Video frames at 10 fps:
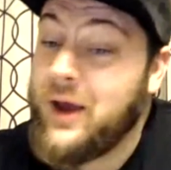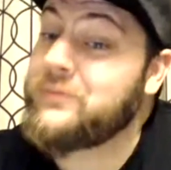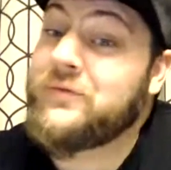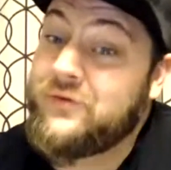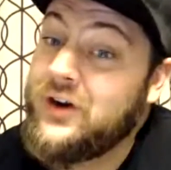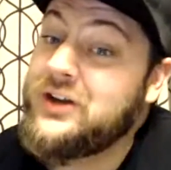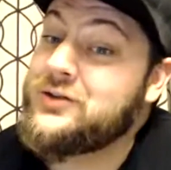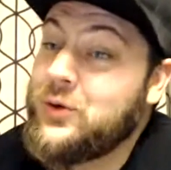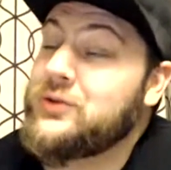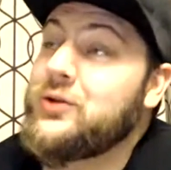Funny
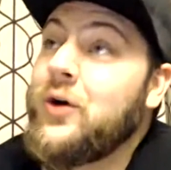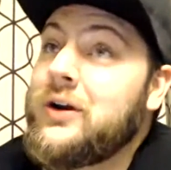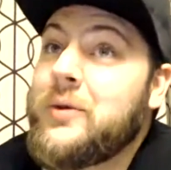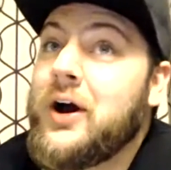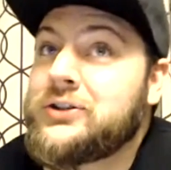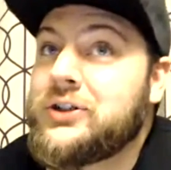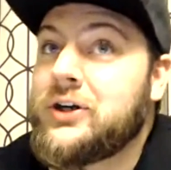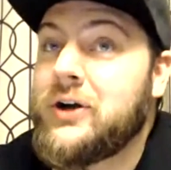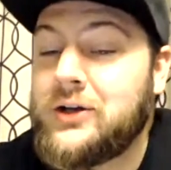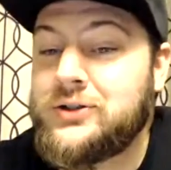story, talking about Usher.
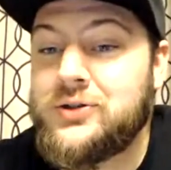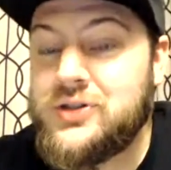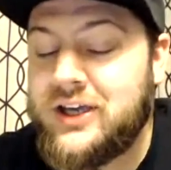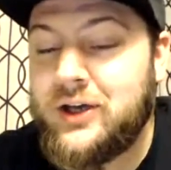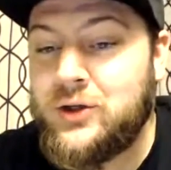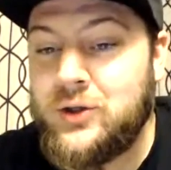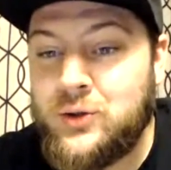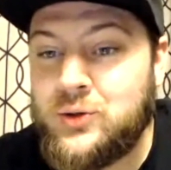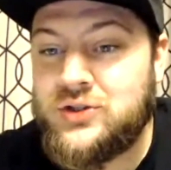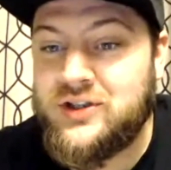Usher's like a
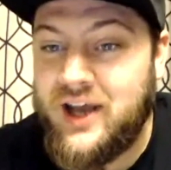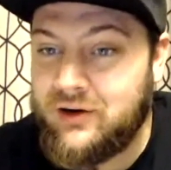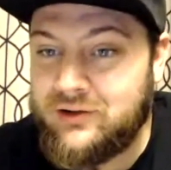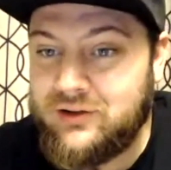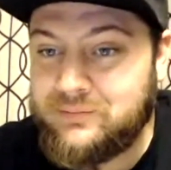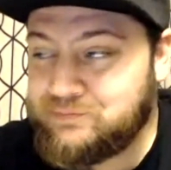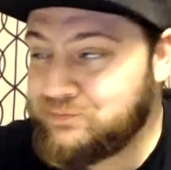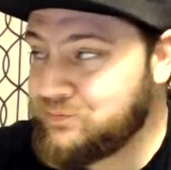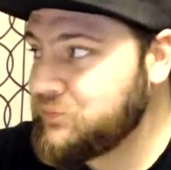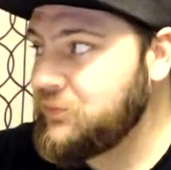huge nerd,
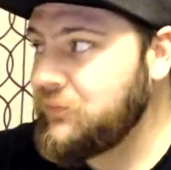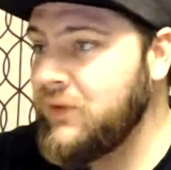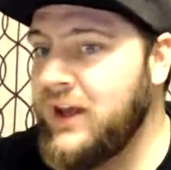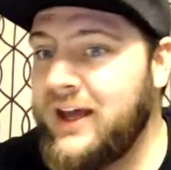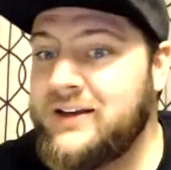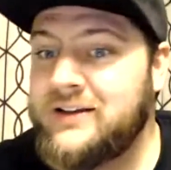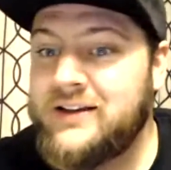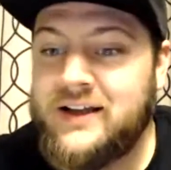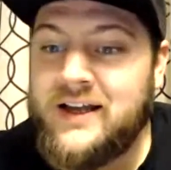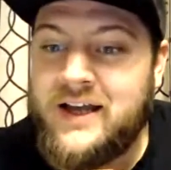and
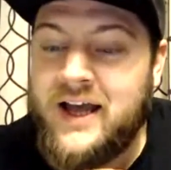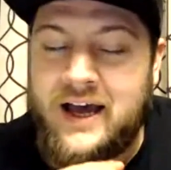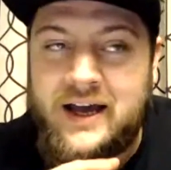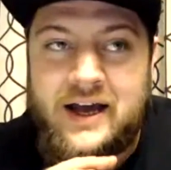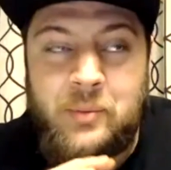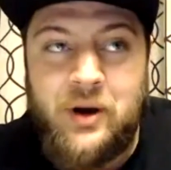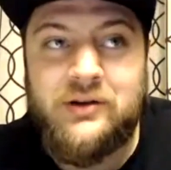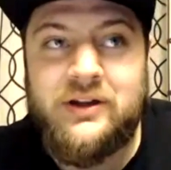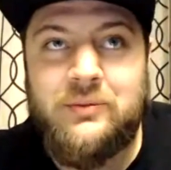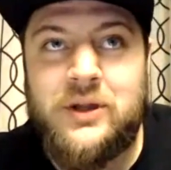
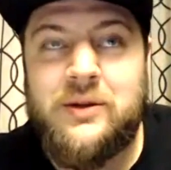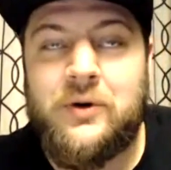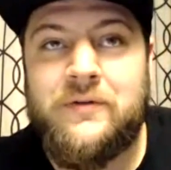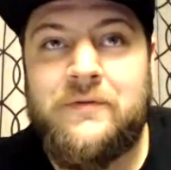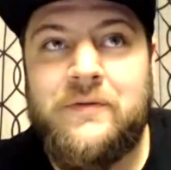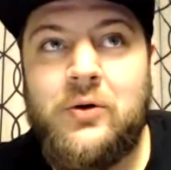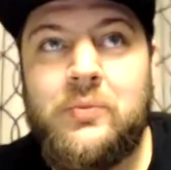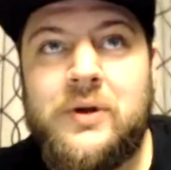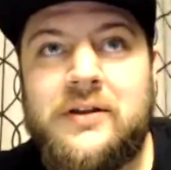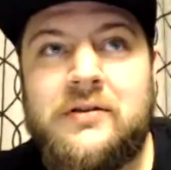apparently when they were
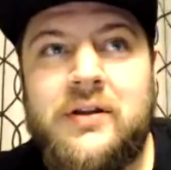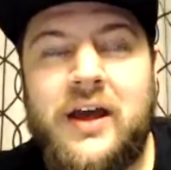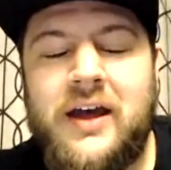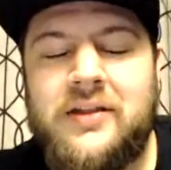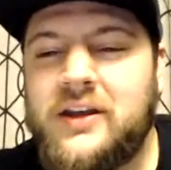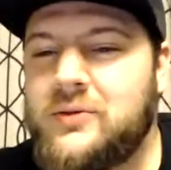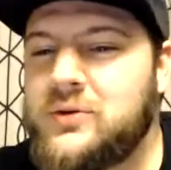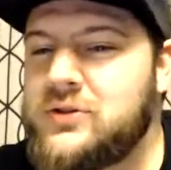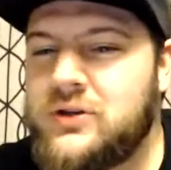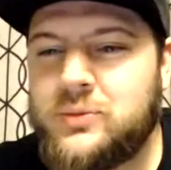filming, I think there was
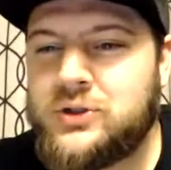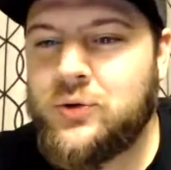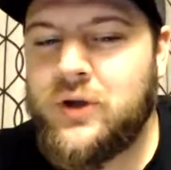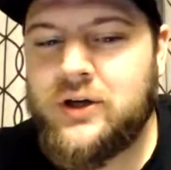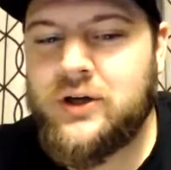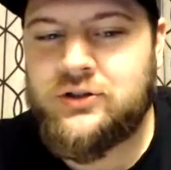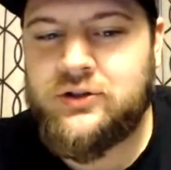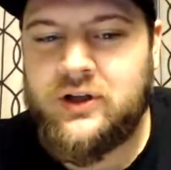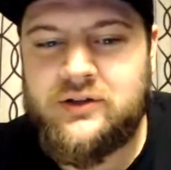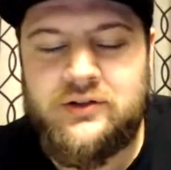some show that Usher
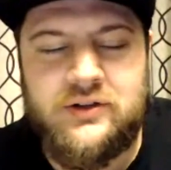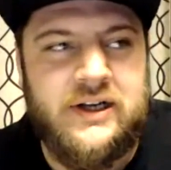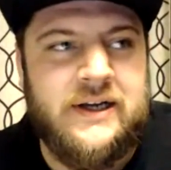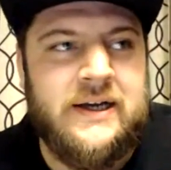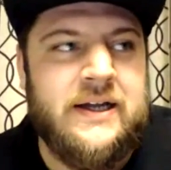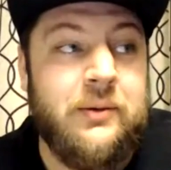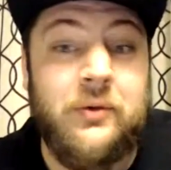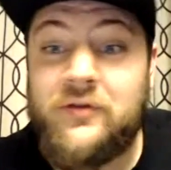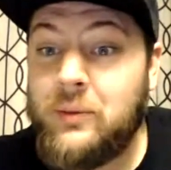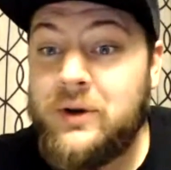does. They were
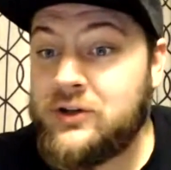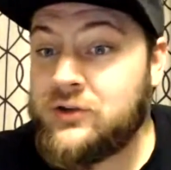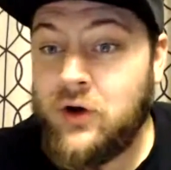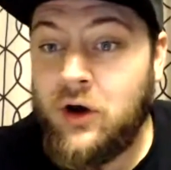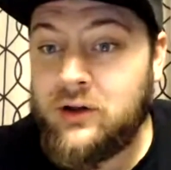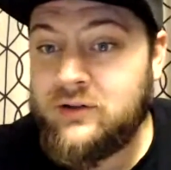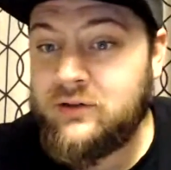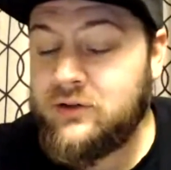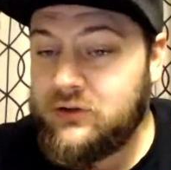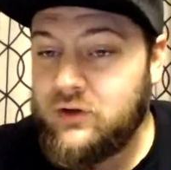filming it in Scotland,
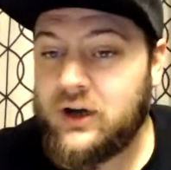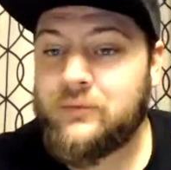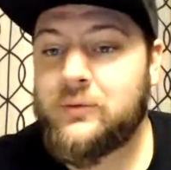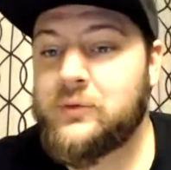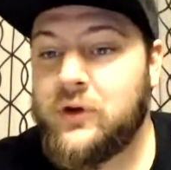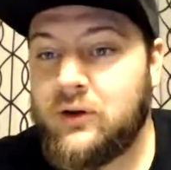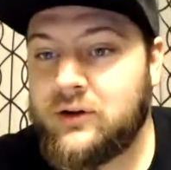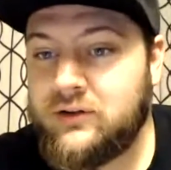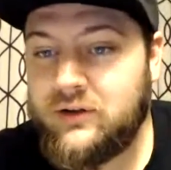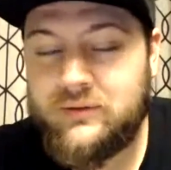so I come from Scotland.